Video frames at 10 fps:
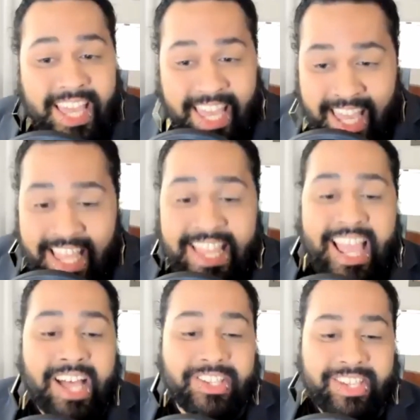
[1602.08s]
in
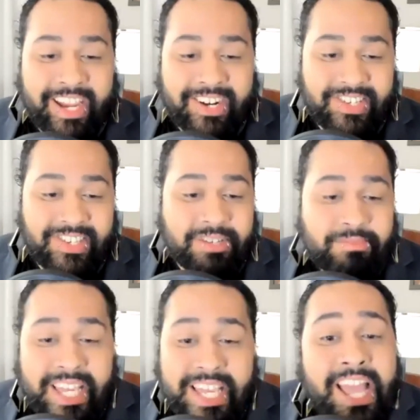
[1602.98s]
healthcare
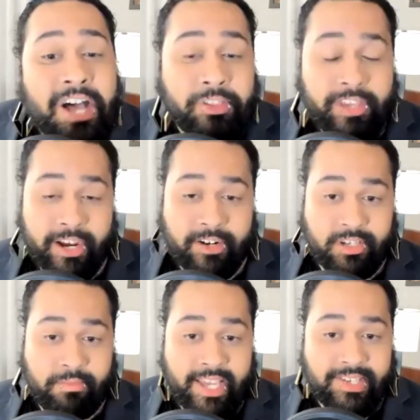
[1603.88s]
systems, in healthcare
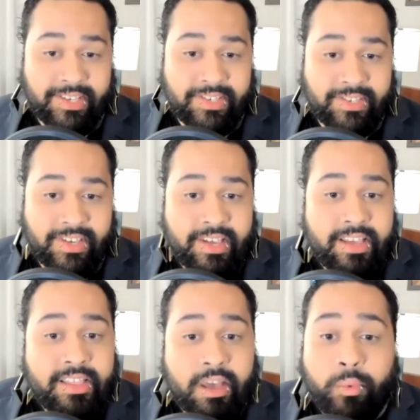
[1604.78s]
spaces,
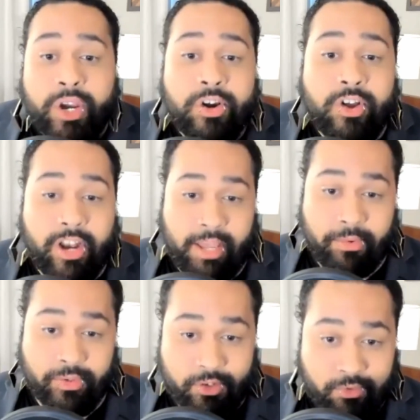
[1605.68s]
that we are not
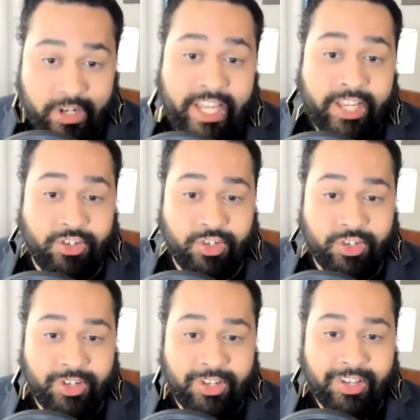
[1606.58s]
able to reach
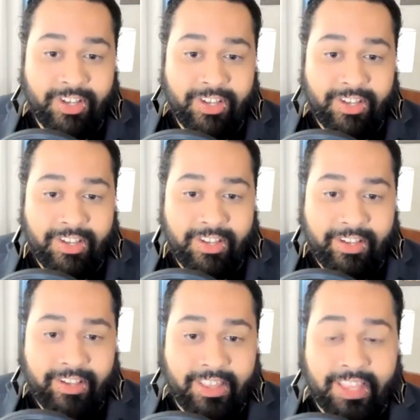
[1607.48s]

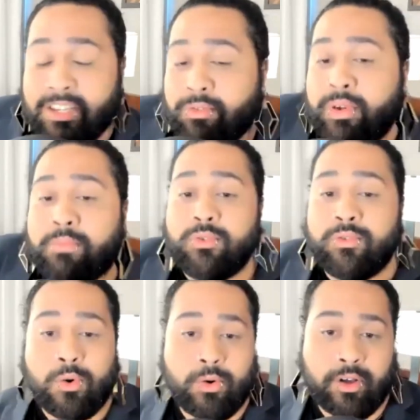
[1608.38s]
unless if we move
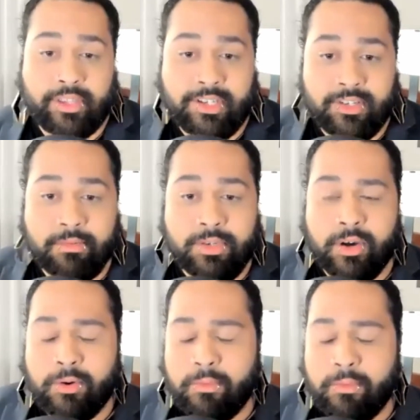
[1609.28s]
forward on these terms.
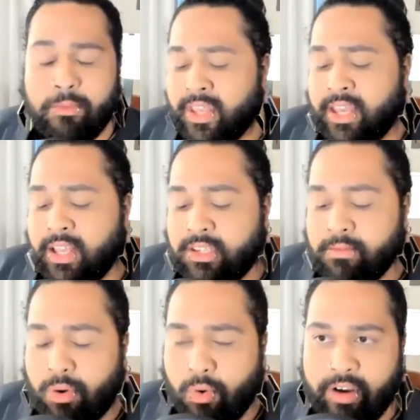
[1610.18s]
So it's
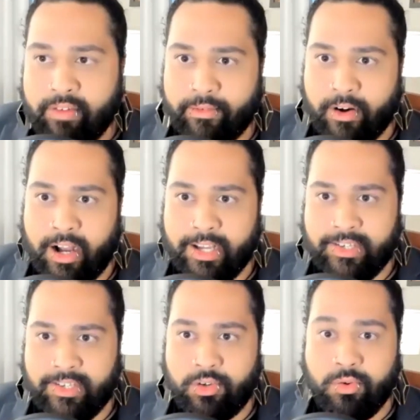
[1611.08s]
important for
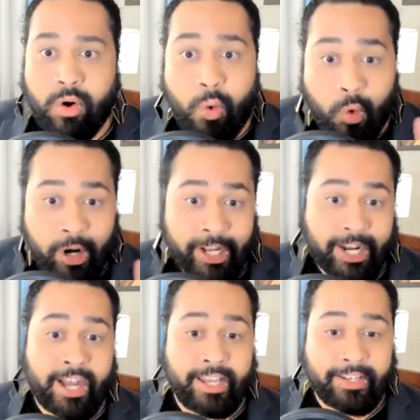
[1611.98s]
us to
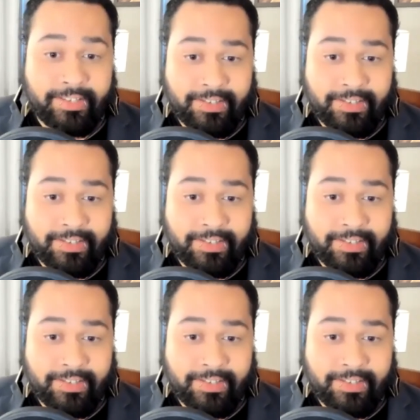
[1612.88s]
organize